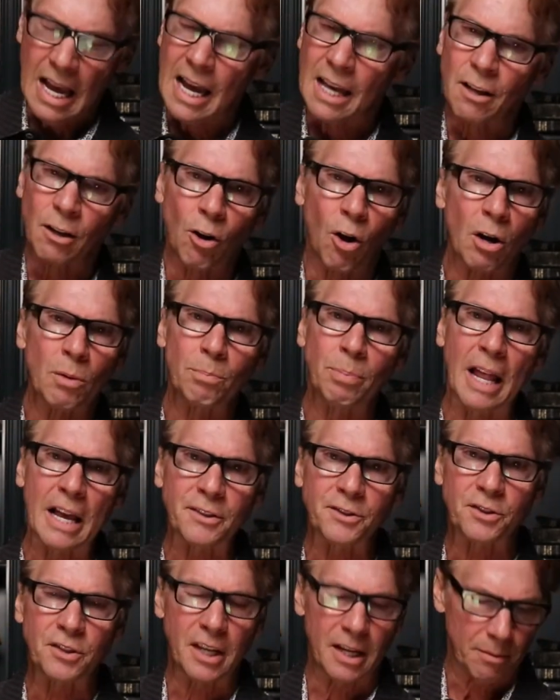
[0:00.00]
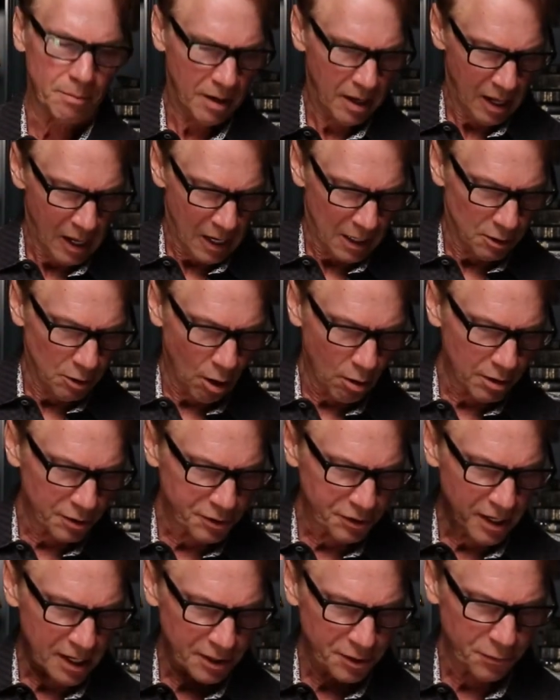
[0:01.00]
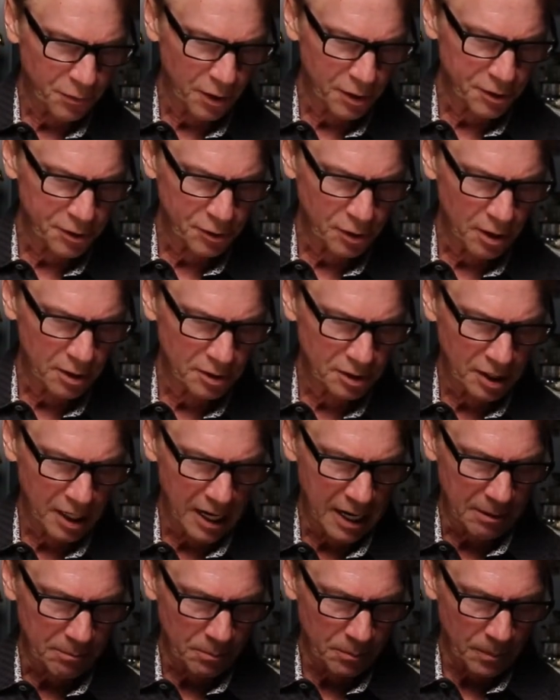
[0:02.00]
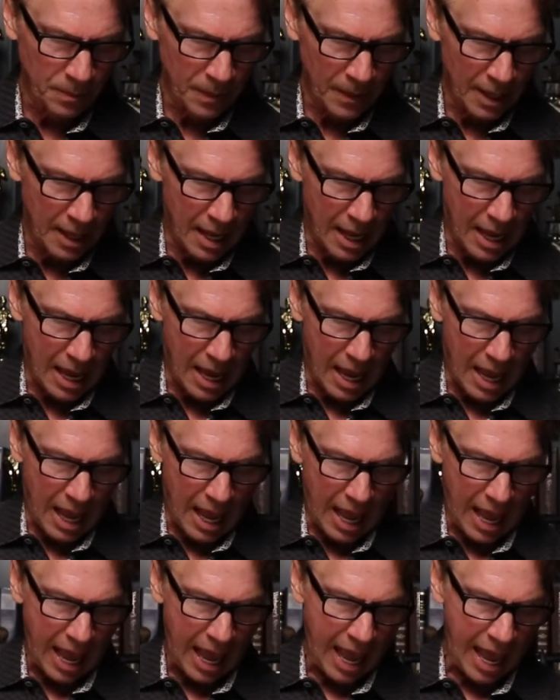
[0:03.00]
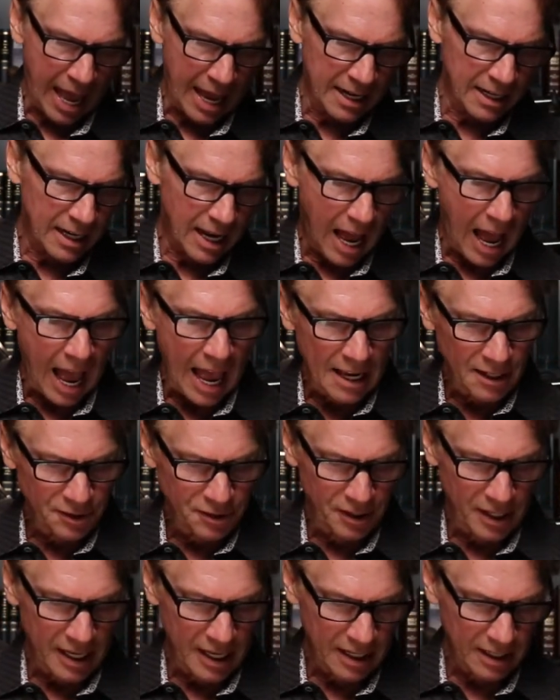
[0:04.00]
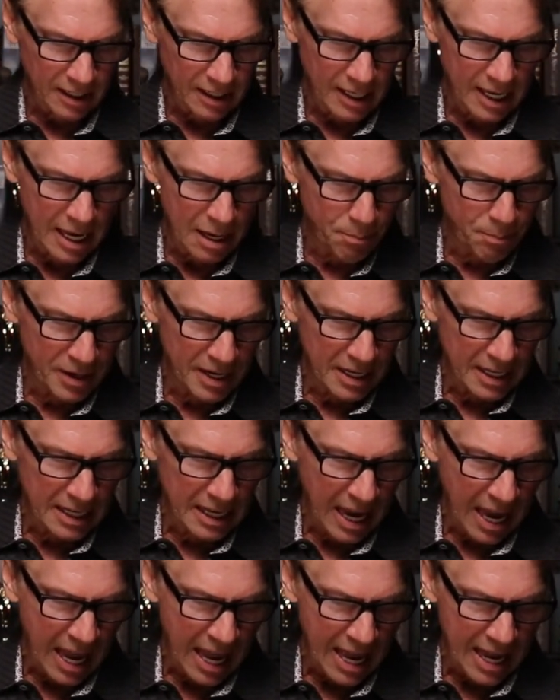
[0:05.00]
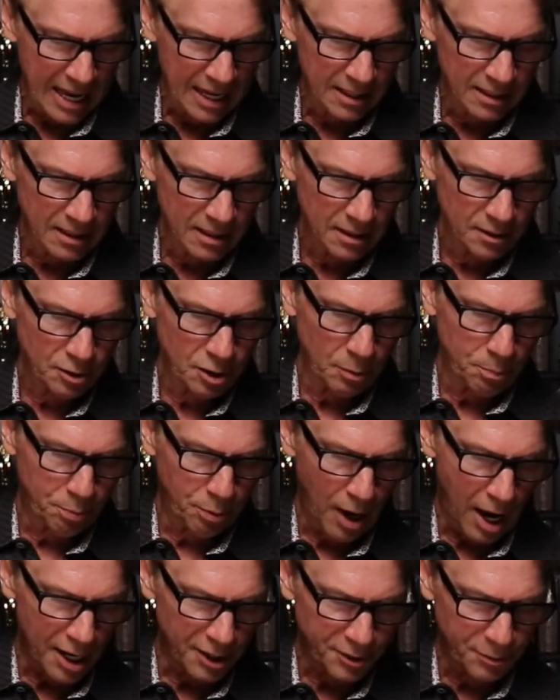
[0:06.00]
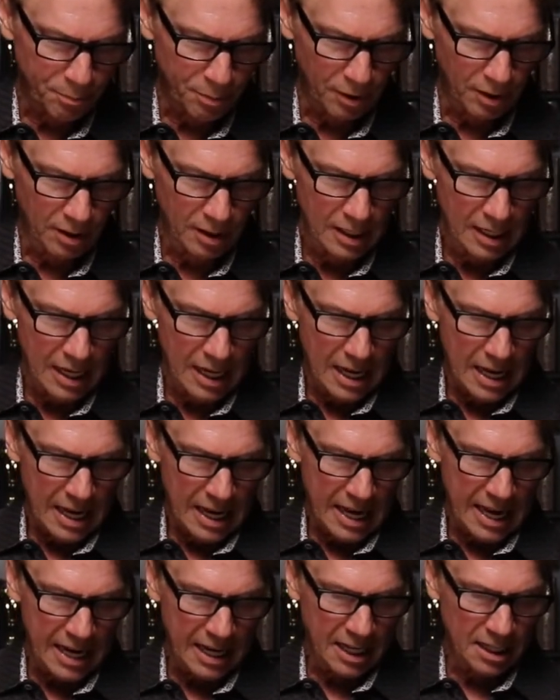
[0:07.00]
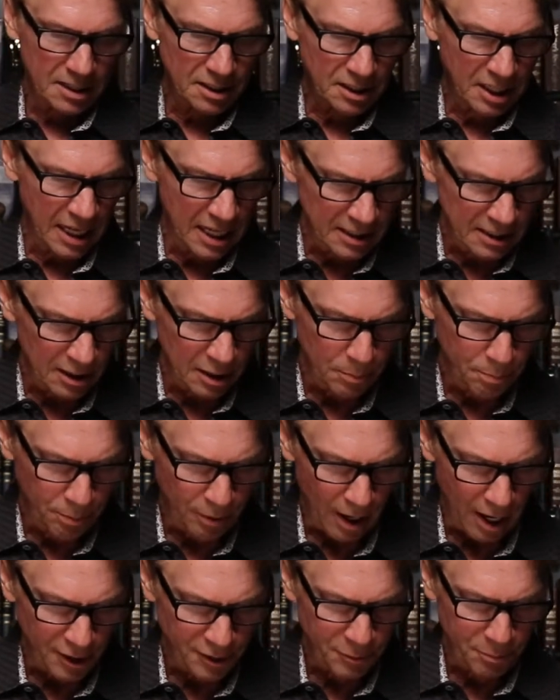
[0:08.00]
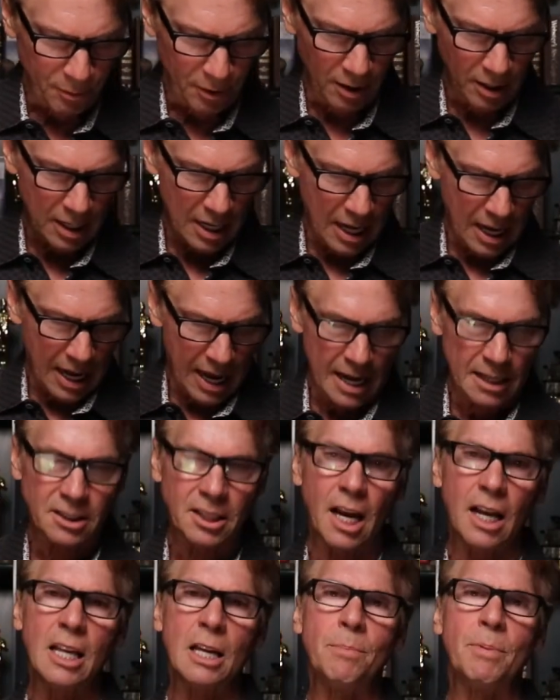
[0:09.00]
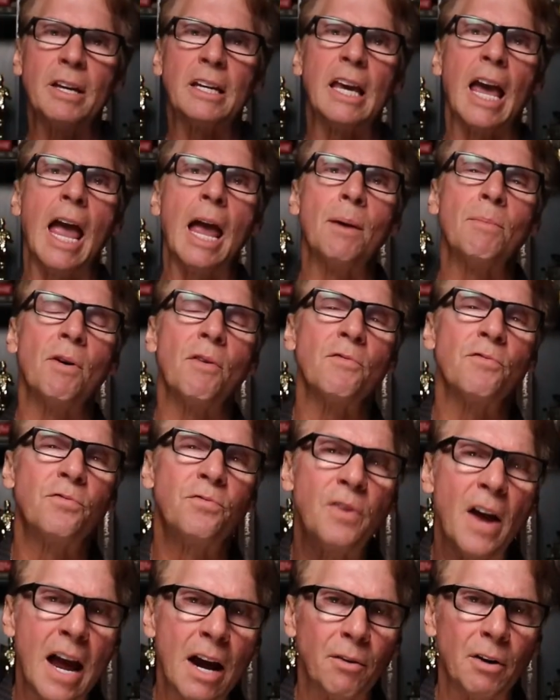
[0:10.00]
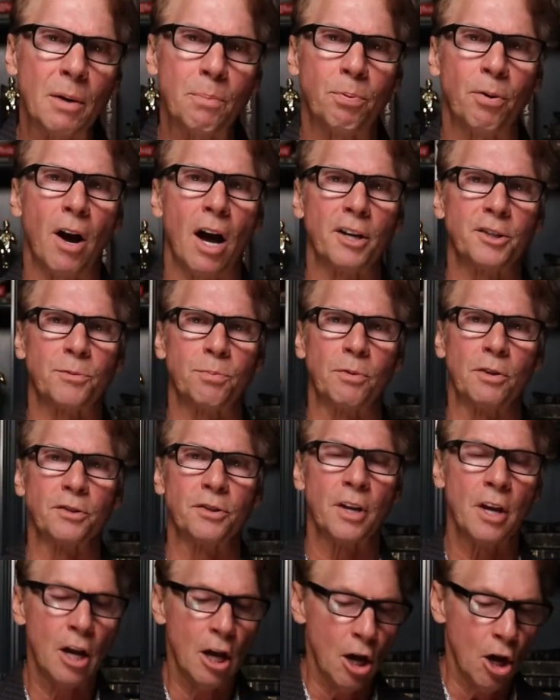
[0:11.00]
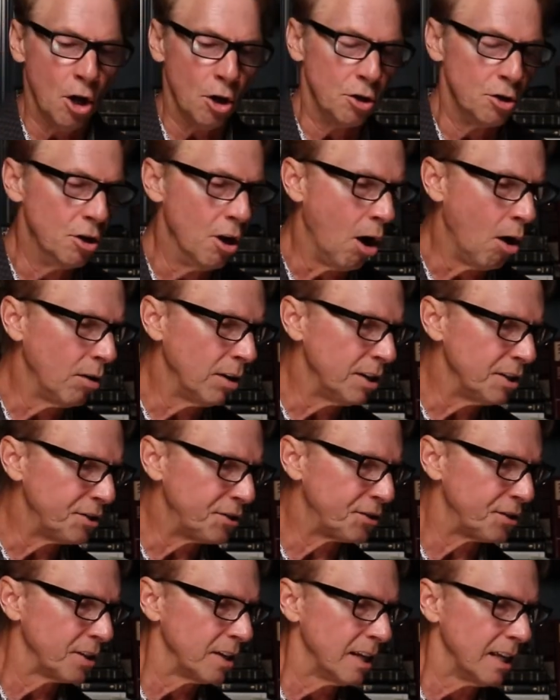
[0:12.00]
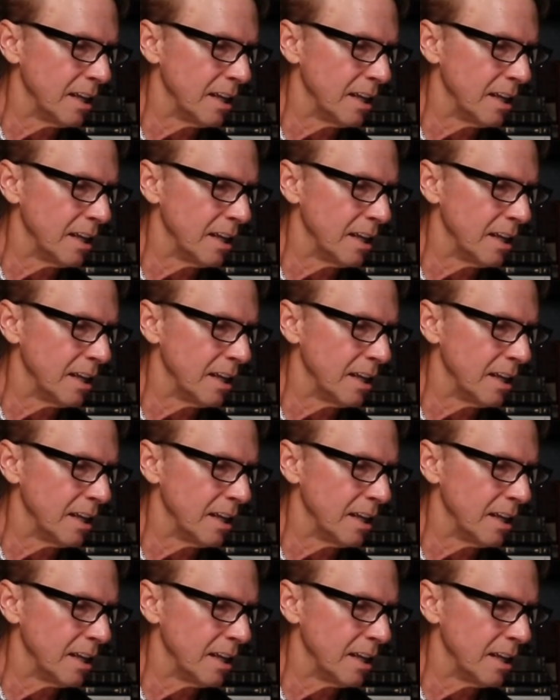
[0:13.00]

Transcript: The Lord blessed him. Notice this, verse 13. And Isaac, he began to prosper. He continued to prosper until he became very prosperous. Notice